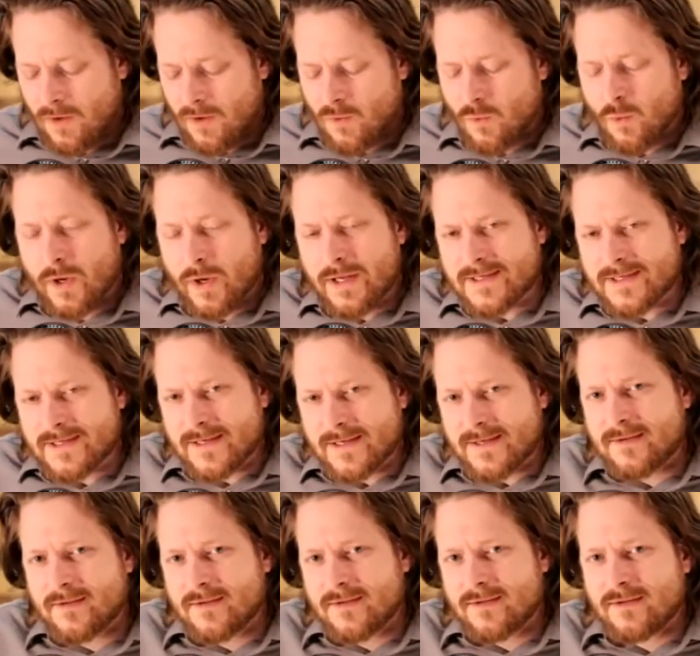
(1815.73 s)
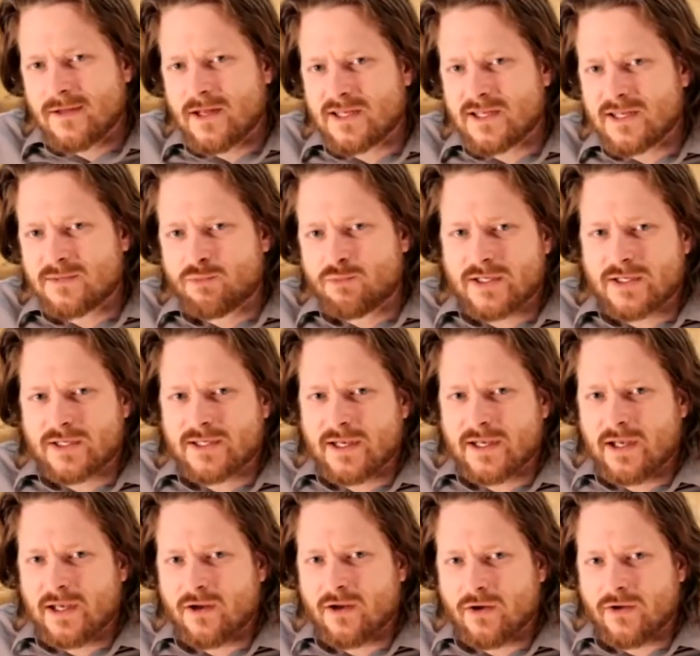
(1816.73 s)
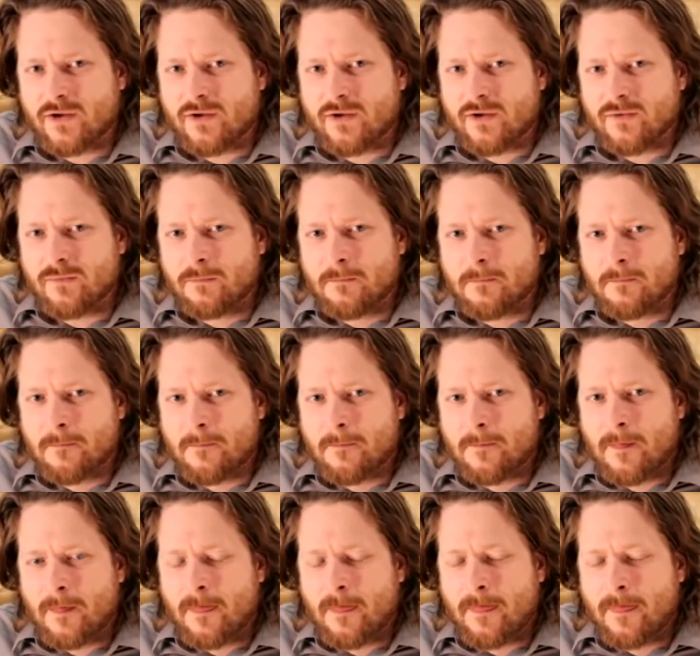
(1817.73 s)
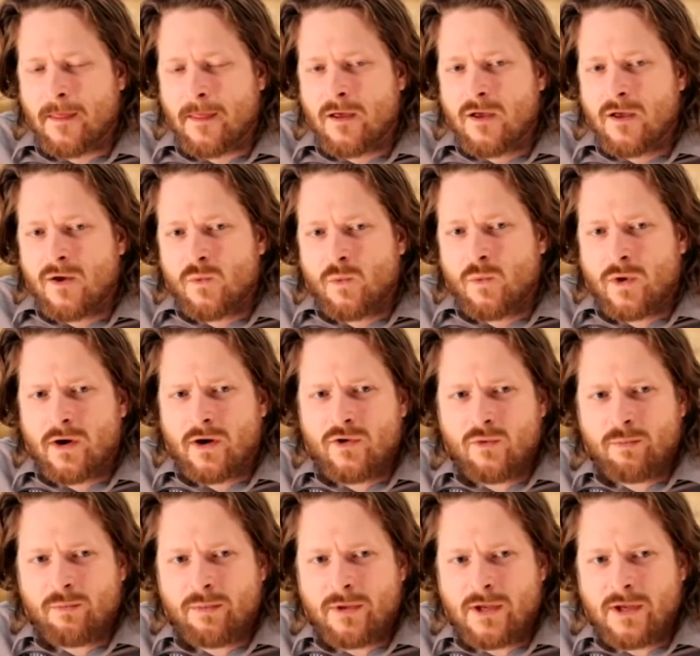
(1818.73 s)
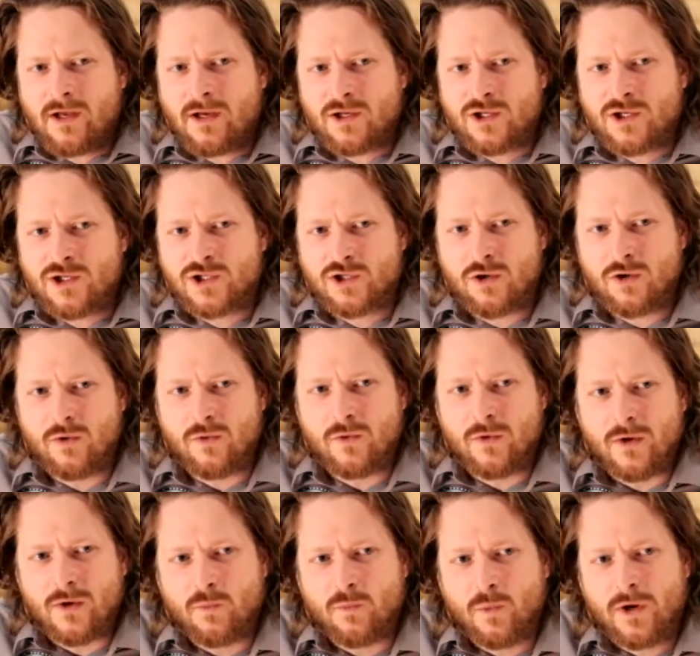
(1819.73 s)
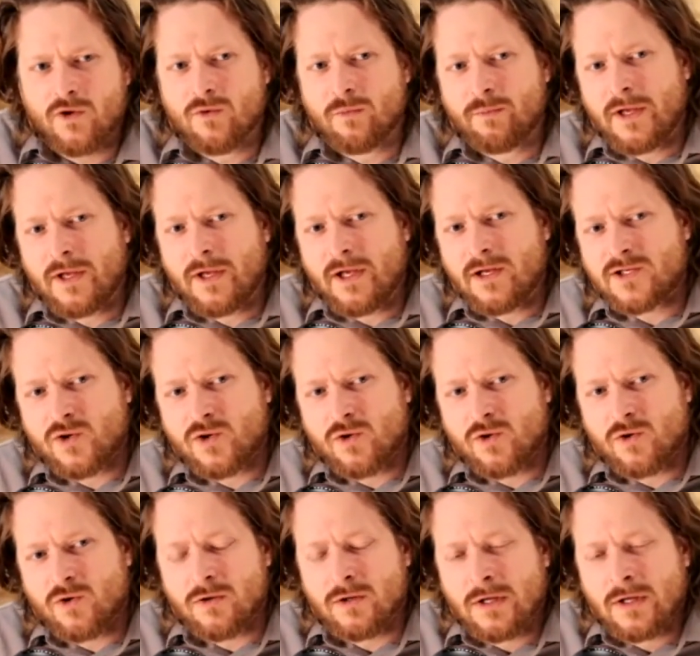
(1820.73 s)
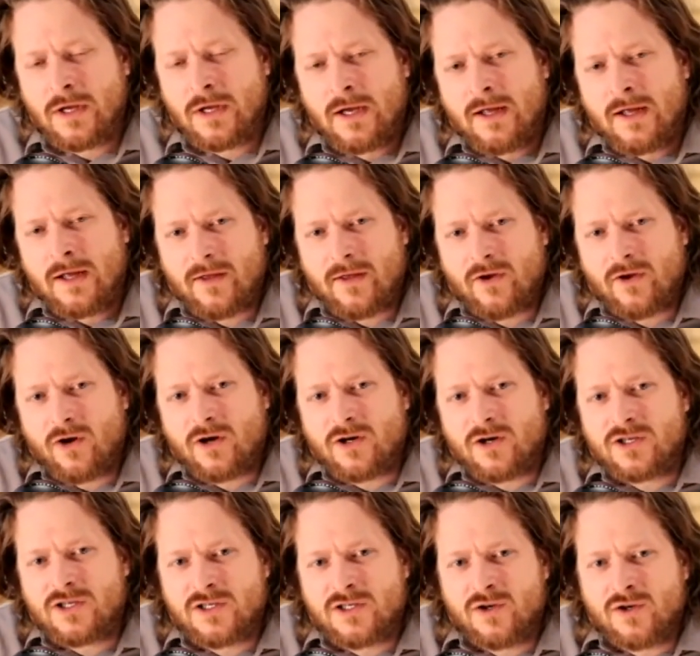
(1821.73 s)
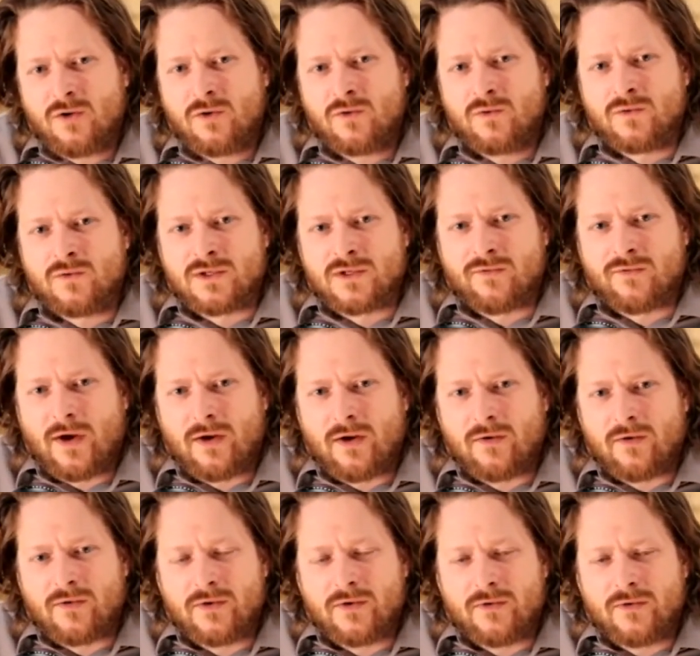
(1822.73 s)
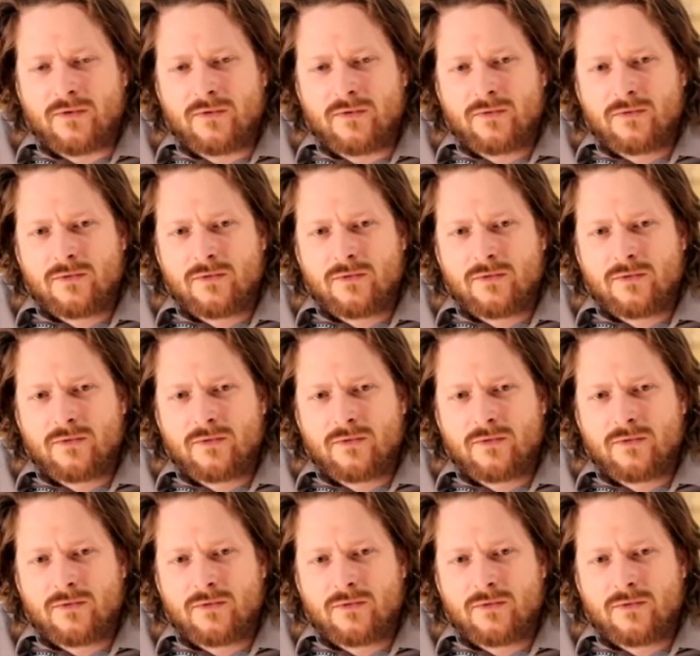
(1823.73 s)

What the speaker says: what is it that is pressing in on you? What are you being shown? What are you being told that there are stones around you?